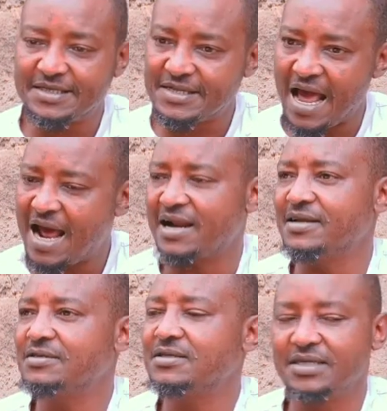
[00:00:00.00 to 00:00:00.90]
it's hard,
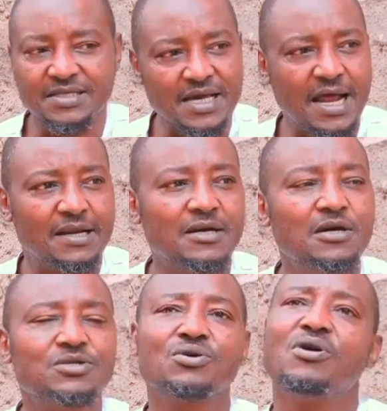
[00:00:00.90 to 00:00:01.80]
mm-hmm. it's hard.
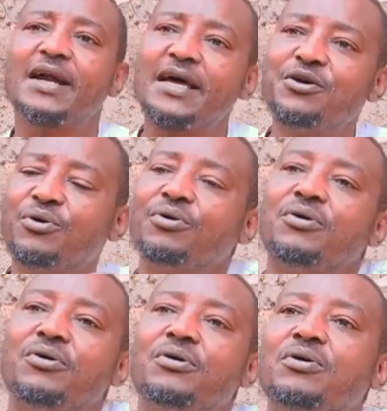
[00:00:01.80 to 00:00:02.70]
So hata hiyo
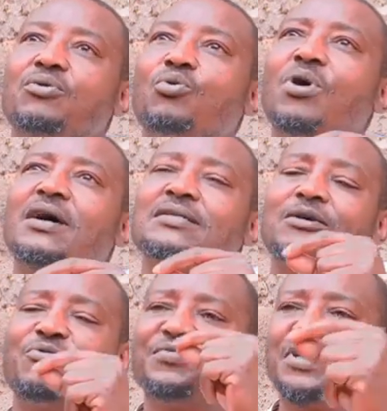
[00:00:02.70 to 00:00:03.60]

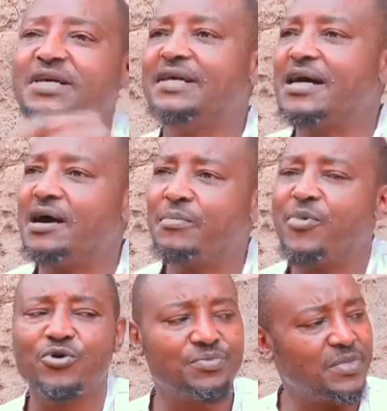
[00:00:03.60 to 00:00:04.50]
kuanza kufikiria
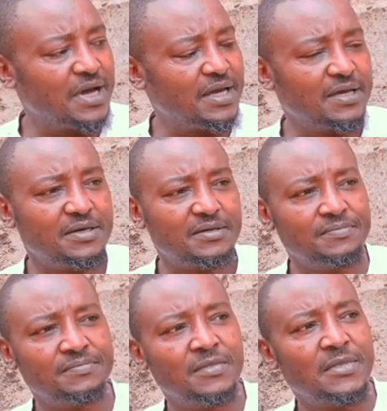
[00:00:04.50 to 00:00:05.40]
about
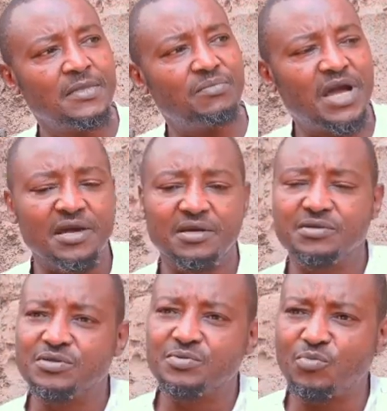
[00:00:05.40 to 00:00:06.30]
my
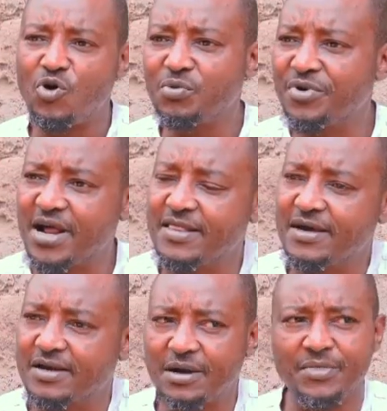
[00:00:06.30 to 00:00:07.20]
small
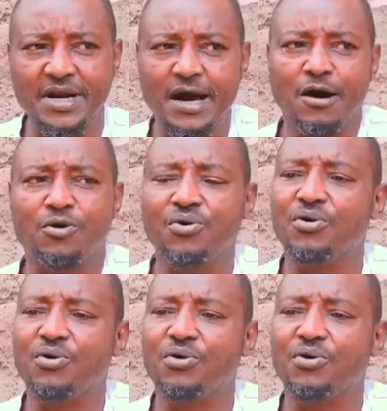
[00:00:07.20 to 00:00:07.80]
brother, mm-hmm. kama Danko,